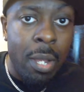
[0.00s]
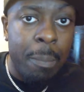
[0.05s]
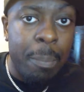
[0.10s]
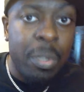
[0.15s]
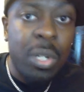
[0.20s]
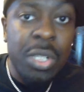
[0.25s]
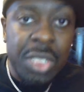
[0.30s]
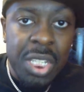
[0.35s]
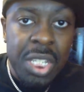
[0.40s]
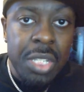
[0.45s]

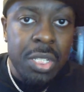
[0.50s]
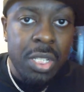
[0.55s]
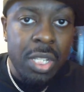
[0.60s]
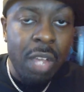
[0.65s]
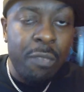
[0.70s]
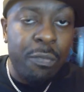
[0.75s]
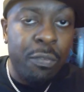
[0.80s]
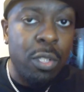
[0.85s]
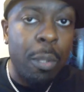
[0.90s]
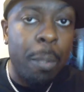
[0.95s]
Because he's
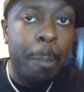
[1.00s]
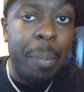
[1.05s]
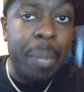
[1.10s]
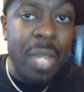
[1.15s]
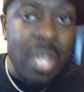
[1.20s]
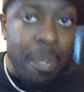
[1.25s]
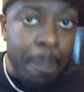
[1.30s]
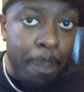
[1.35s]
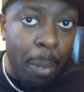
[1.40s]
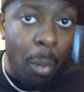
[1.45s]
there for the
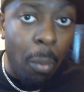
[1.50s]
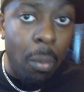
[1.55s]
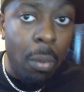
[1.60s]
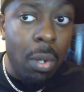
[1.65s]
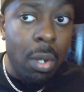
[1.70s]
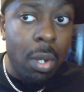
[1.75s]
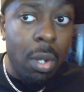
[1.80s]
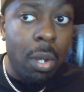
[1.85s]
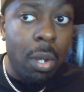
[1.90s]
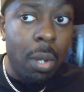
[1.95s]
people.
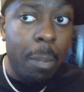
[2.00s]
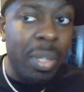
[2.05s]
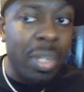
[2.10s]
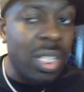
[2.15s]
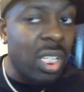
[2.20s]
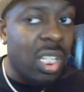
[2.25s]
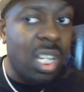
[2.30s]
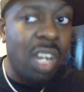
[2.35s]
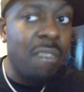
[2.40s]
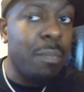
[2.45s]

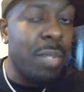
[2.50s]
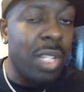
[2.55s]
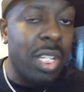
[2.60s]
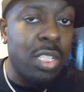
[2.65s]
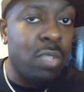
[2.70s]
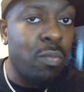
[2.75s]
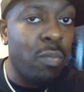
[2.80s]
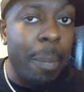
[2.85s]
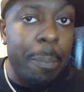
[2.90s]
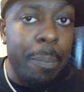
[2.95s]
But the government
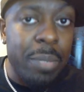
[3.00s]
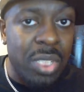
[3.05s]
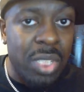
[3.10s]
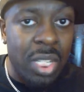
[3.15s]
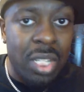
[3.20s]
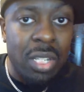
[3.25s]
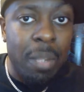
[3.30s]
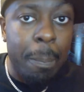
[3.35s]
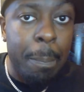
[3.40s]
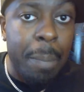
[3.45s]
is
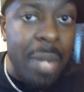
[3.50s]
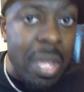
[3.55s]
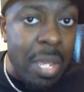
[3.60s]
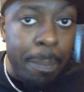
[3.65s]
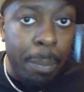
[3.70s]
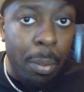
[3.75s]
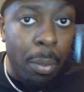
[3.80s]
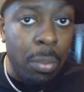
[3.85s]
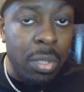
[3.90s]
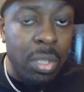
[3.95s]
representing the
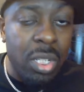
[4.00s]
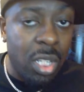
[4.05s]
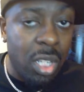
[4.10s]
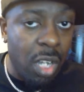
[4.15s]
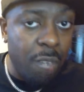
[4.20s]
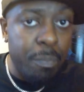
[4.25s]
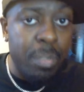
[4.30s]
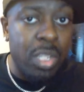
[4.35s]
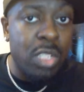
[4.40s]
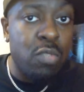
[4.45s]
people. The
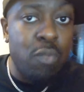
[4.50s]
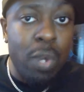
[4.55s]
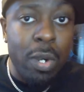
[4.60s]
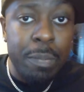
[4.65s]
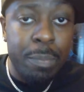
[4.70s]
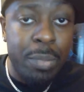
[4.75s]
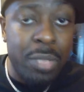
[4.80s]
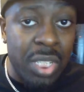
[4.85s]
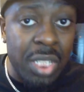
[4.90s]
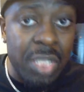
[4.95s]
government is
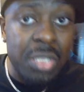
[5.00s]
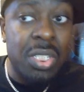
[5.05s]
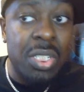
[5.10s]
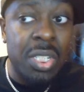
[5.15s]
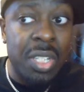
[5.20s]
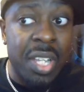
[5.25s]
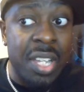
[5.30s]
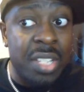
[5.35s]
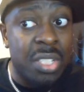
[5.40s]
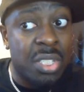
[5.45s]

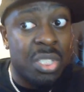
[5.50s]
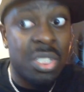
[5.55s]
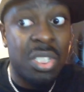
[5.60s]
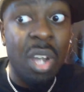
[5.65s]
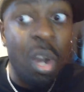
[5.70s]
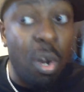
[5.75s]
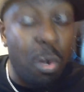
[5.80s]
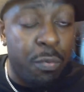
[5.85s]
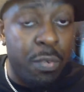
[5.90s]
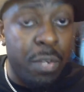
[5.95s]
representing
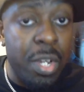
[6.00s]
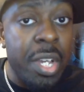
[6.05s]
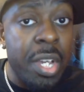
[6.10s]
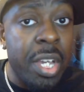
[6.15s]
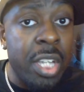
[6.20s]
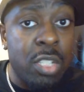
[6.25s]
itself.